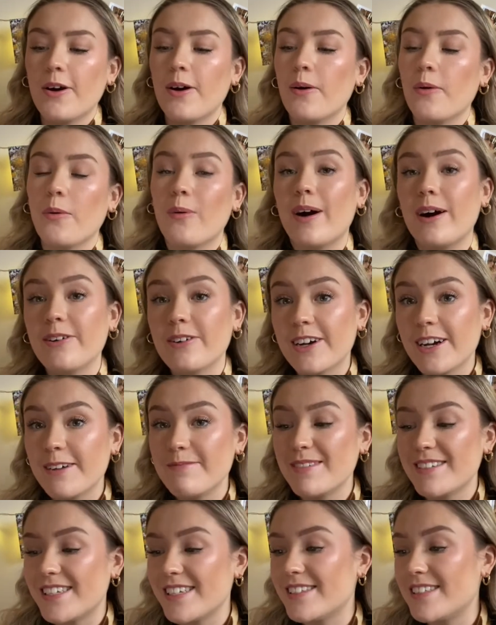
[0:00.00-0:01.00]
Welcome
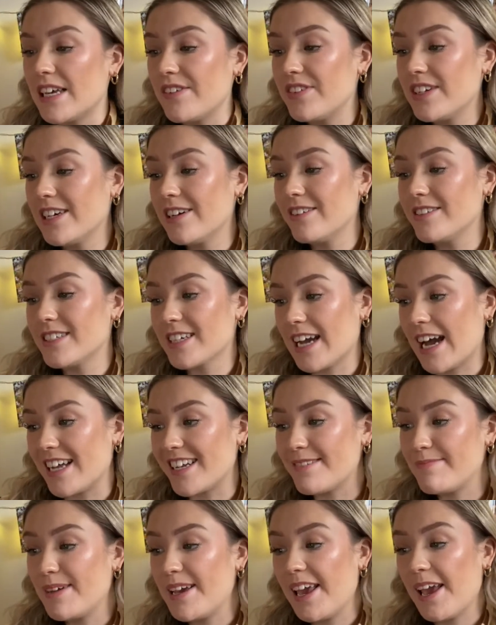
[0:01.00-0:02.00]
to Seven Hills
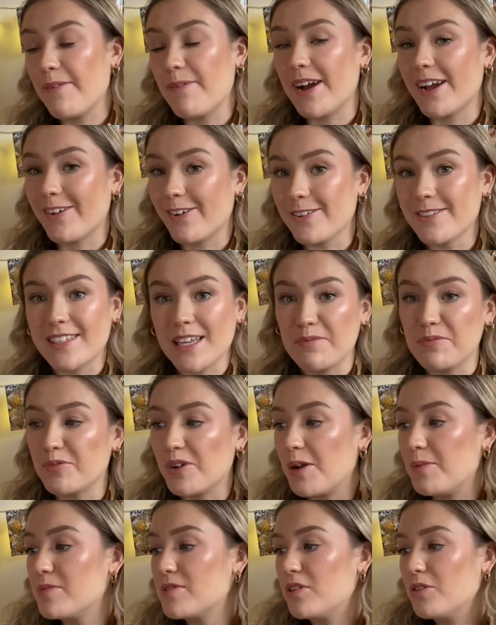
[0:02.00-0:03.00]
Academy, where gossip
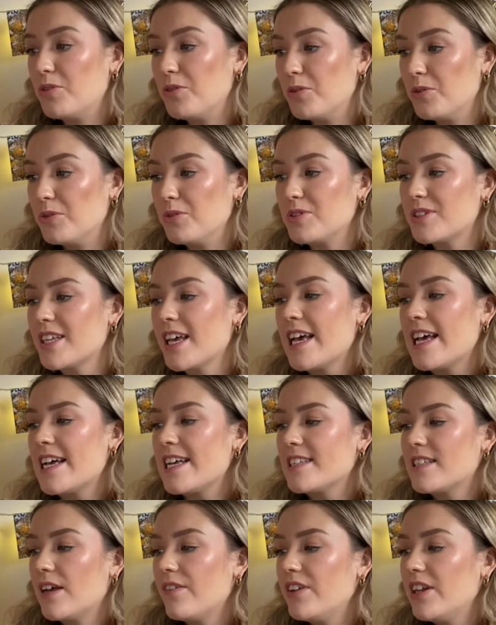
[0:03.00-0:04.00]
roams the halls.
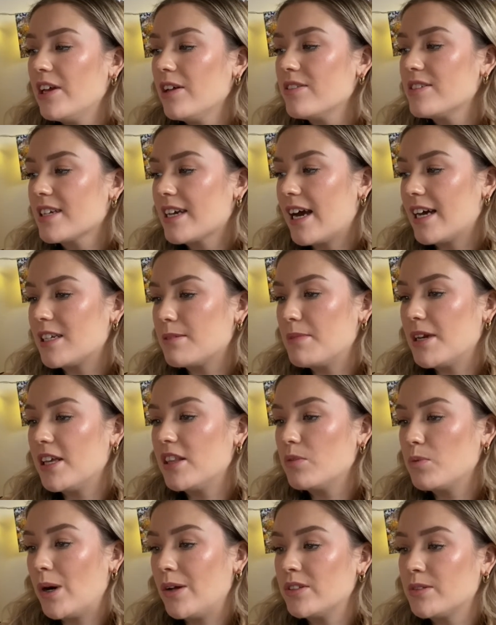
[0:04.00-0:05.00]
Seven Hills Academy, the
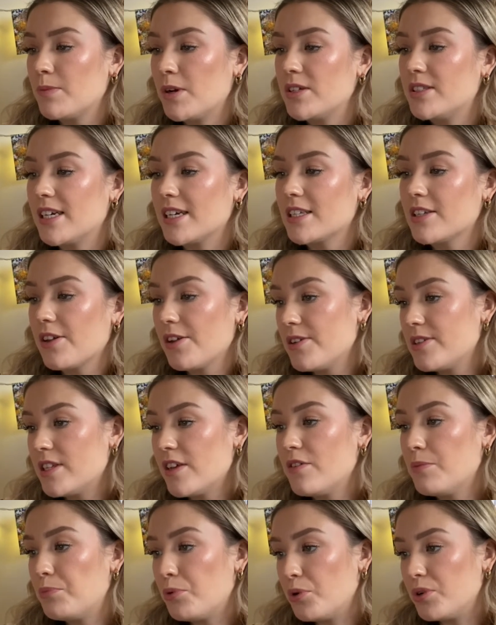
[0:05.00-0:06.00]
world's most
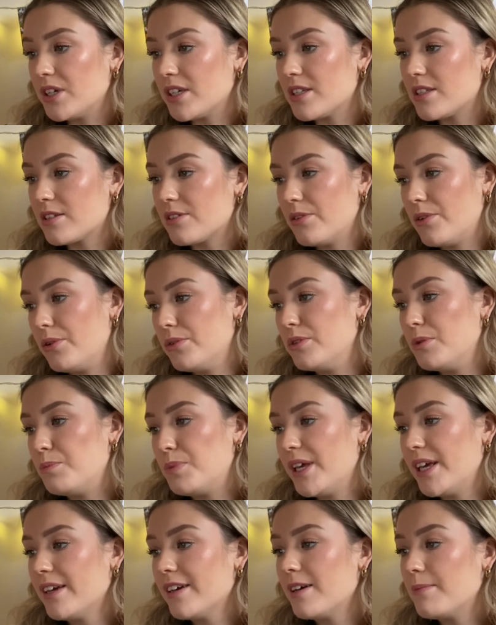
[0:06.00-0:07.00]
exclusive boarding school.
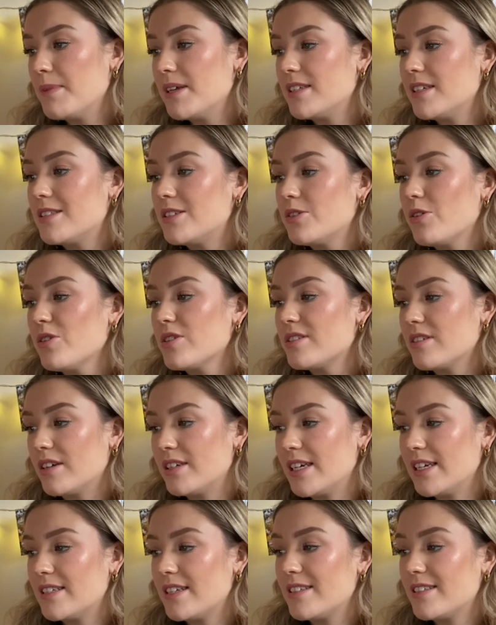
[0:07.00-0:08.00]
Being committed to your
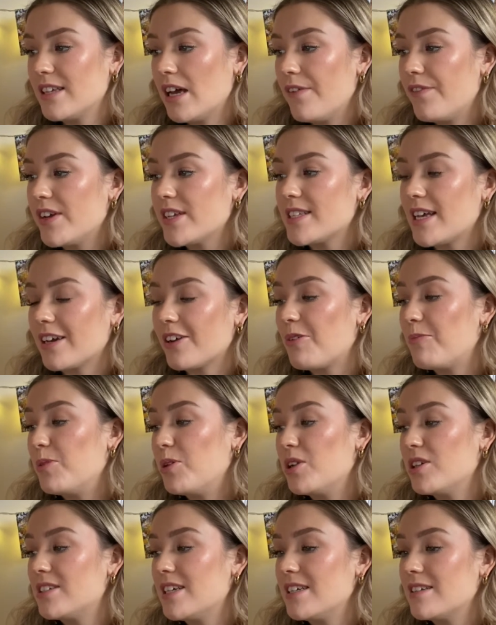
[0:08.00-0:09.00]
studies, service and
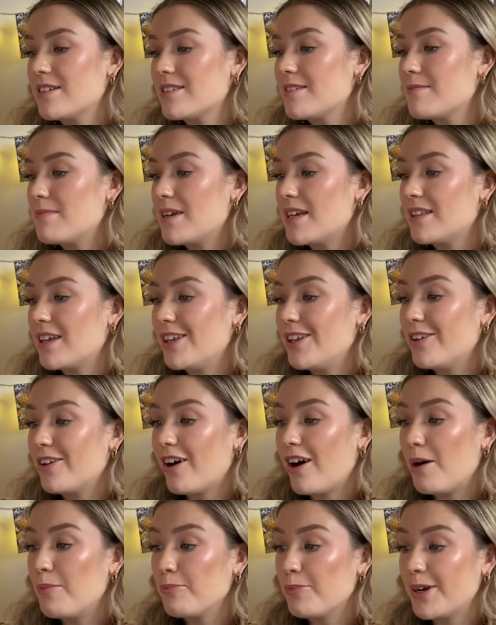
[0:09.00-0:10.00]
community doesn't mean that you
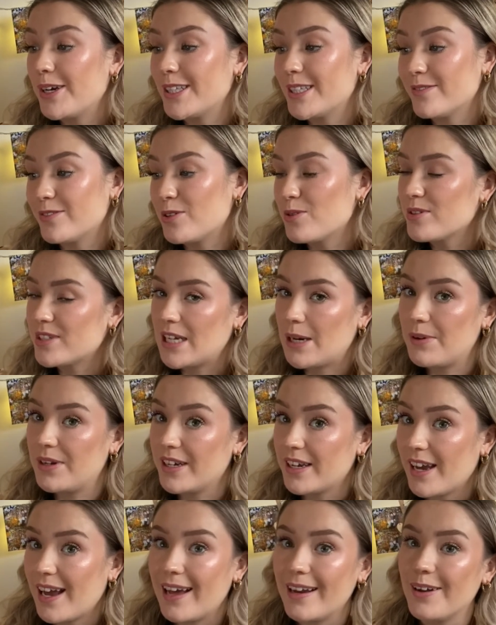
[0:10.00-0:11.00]
can't break the rules now and
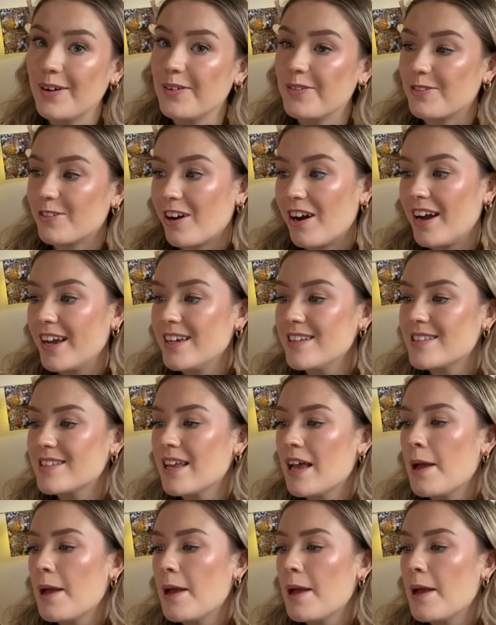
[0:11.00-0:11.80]
again, right?